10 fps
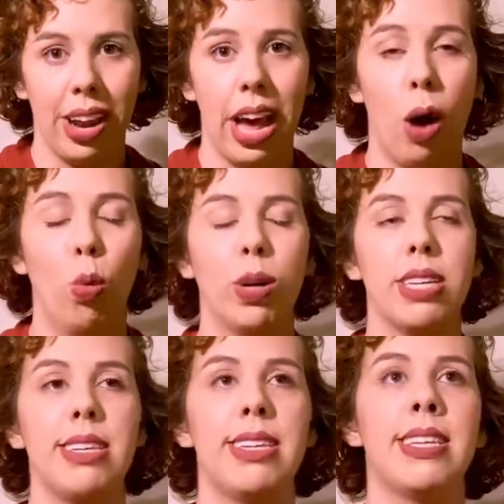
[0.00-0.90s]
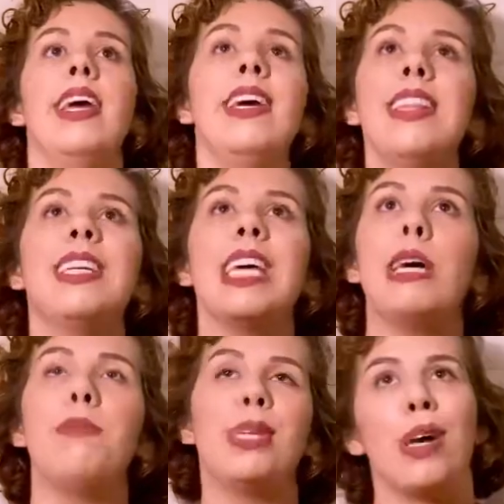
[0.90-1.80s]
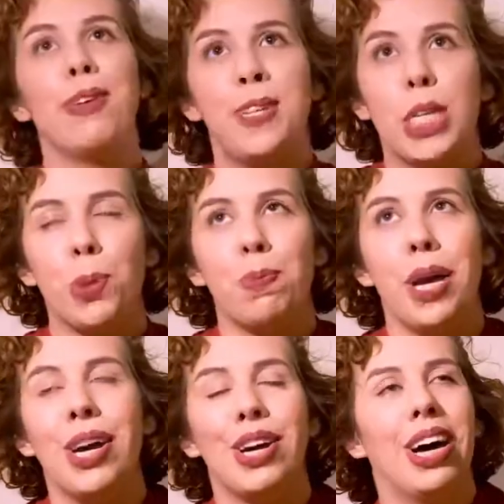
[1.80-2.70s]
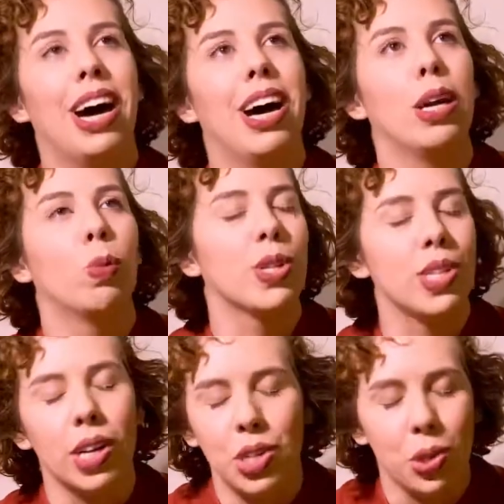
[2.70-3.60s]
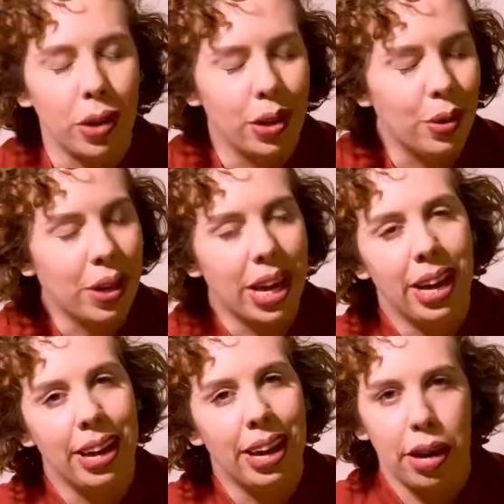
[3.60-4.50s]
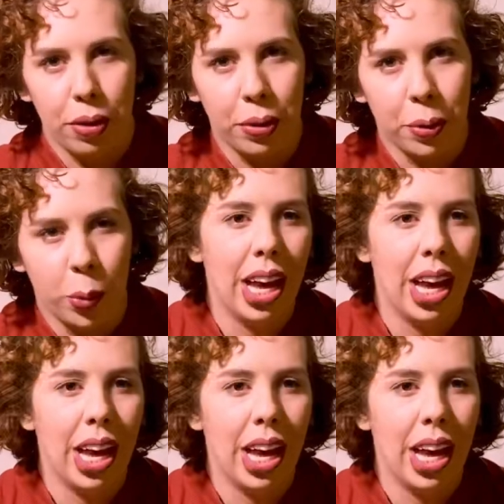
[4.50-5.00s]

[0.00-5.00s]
I was in the depths of despair. I was not doing okay at all.